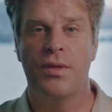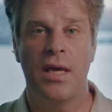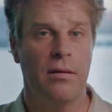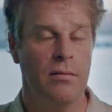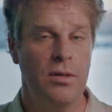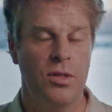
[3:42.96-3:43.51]

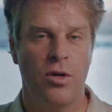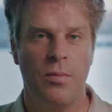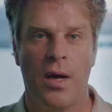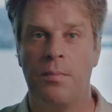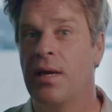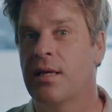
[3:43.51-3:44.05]
Then during
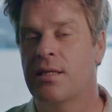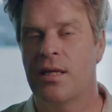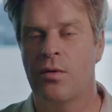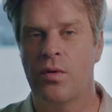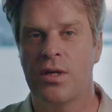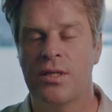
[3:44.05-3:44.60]
my
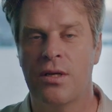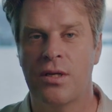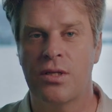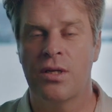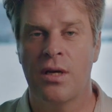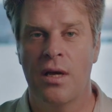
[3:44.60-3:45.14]
PhD
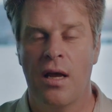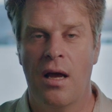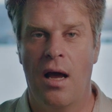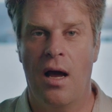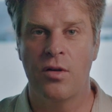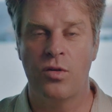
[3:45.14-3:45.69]
research,
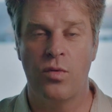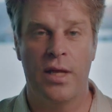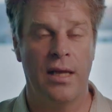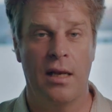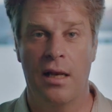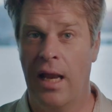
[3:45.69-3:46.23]
I was
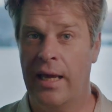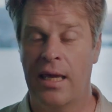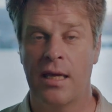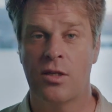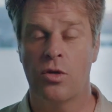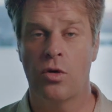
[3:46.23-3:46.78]
really
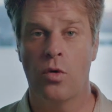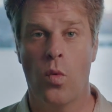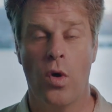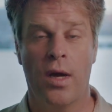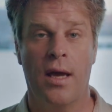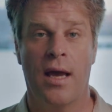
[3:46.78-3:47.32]
lucky to
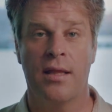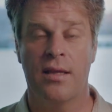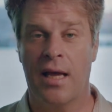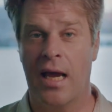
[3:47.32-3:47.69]
work at the